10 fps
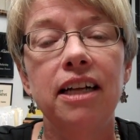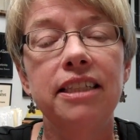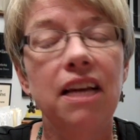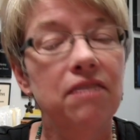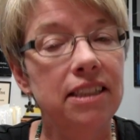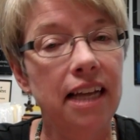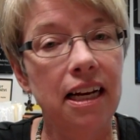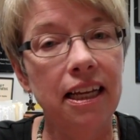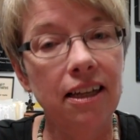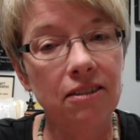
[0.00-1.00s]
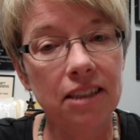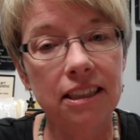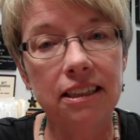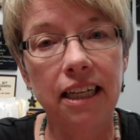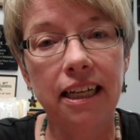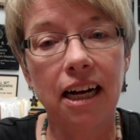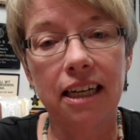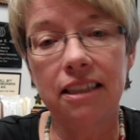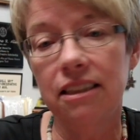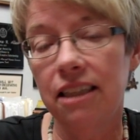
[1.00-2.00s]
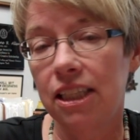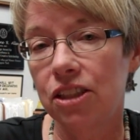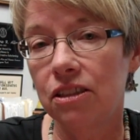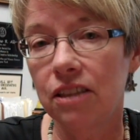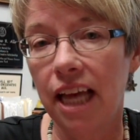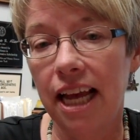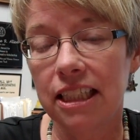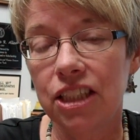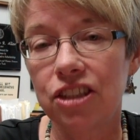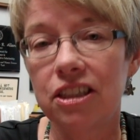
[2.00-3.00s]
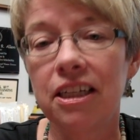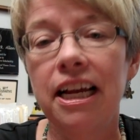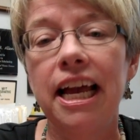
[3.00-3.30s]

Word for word: a devastating illness like gynecological cancer.